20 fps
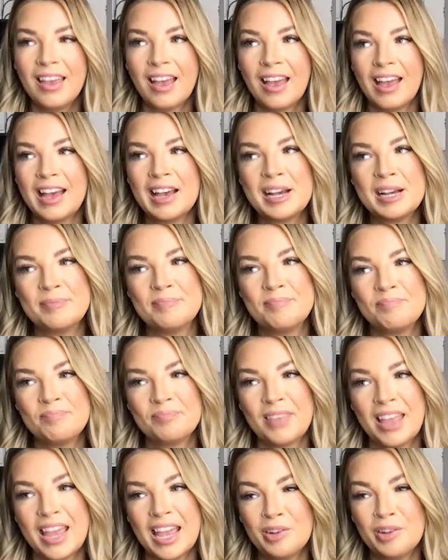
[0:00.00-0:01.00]

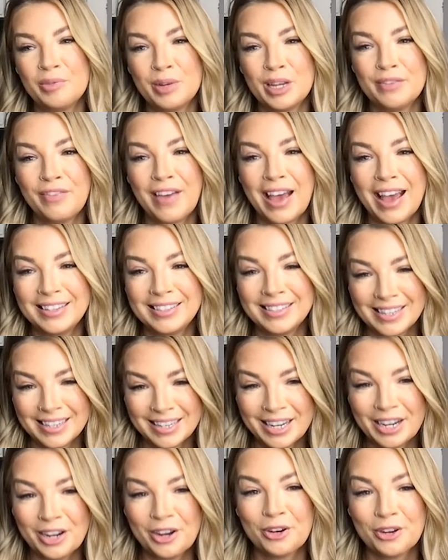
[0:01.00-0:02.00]
And we've had
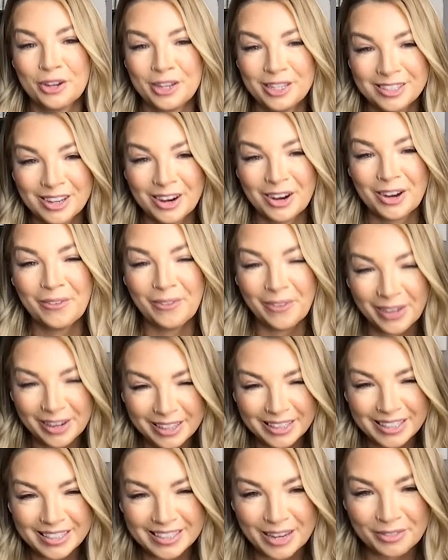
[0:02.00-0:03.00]
to increase our
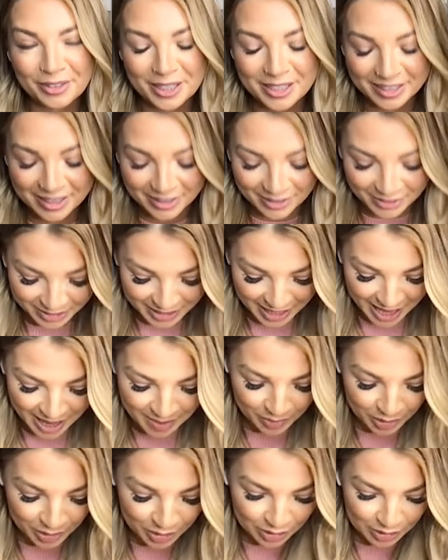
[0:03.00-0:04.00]
quantities every single
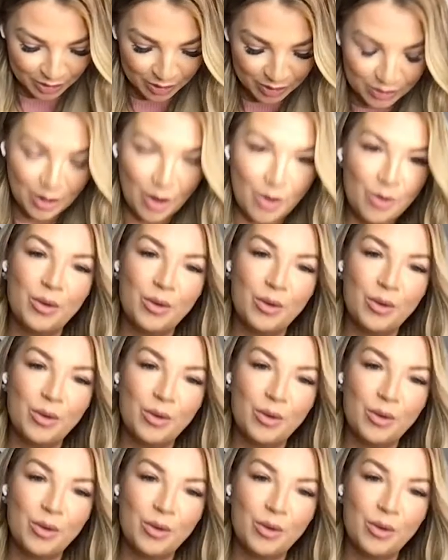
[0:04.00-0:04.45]
time, which is so